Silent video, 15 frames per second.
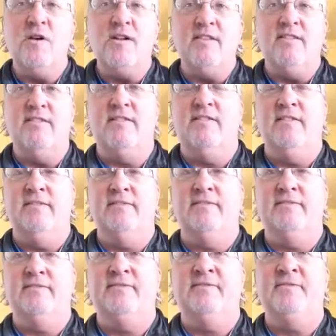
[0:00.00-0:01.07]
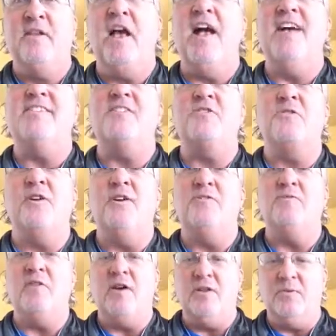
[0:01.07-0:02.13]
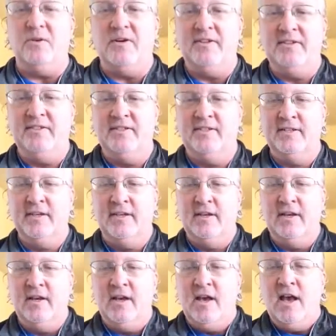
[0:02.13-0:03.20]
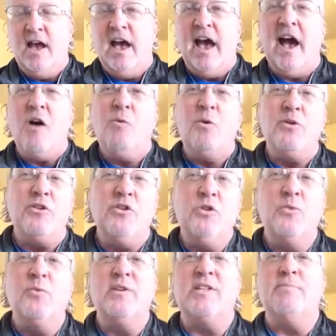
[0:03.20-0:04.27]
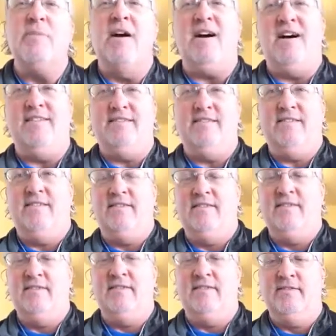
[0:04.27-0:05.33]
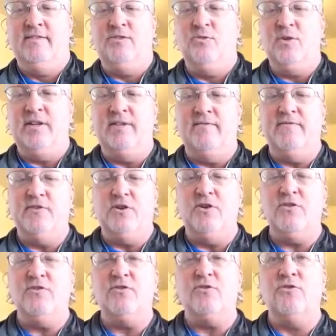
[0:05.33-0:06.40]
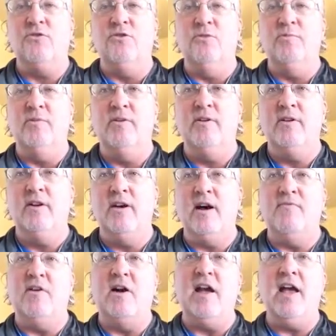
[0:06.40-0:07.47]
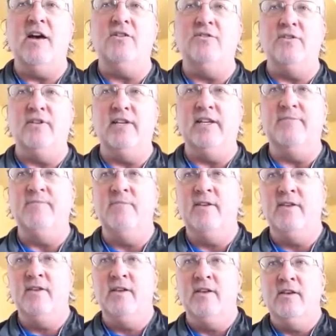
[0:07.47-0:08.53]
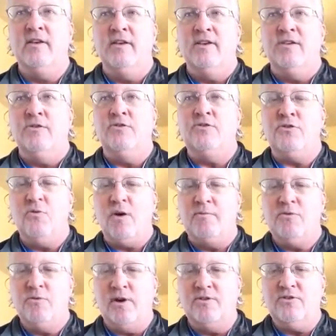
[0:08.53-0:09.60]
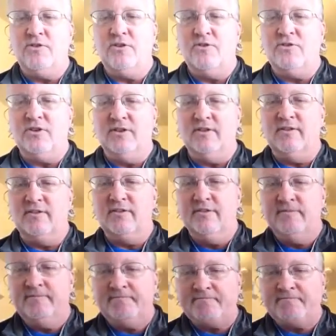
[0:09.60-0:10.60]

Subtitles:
1, as a Christ follower, how will you respond to a diverse group of our elderly who show up to our churches